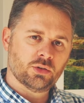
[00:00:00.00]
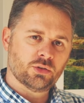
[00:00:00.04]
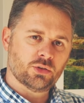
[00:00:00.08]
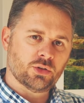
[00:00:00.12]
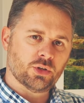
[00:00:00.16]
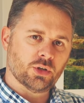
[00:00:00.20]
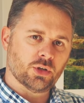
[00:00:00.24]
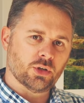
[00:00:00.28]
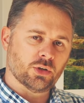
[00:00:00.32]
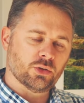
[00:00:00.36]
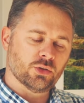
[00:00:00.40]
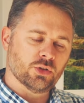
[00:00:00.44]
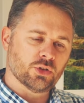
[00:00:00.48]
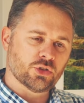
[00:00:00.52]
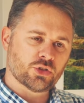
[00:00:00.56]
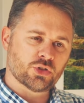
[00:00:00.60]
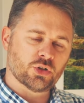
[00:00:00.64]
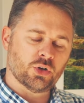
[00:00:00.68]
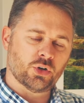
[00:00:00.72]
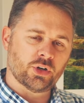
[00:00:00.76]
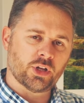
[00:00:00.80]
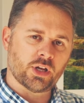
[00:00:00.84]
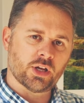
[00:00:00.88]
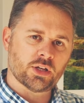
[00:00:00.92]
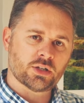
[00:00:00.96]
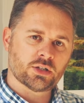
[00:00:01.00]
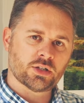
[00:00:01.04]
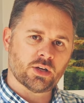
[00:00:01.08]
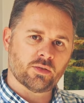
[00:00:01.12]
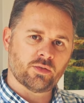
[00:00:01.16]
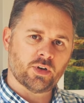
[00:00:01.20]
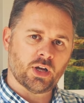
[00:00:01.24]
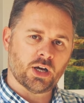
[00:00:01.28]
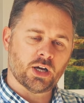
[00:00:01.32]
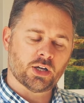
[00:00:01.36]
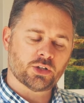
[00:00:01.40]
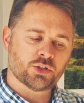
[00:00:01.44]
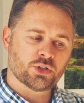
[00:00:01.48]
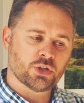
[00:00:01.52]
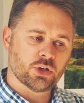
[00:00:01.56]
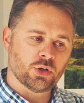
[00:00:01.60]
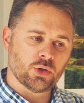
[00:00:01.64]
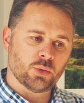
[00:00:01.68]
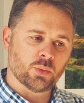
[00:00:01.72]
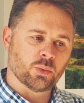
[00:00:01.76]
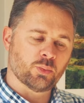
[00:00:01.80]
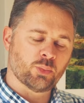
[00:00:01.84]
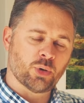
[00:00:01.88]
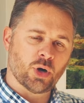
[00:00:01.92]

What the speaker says: the Sony A7R II